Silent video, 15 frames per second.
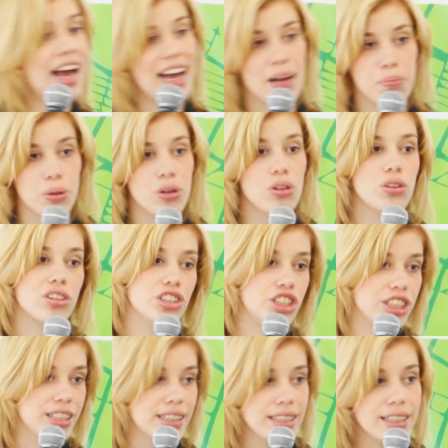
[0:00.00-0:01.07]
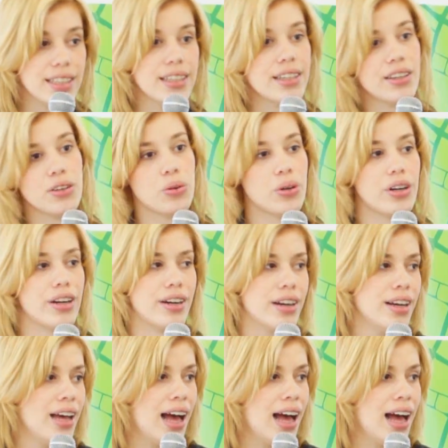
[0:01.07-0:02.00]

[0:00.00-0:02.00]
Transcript: Apple or GE or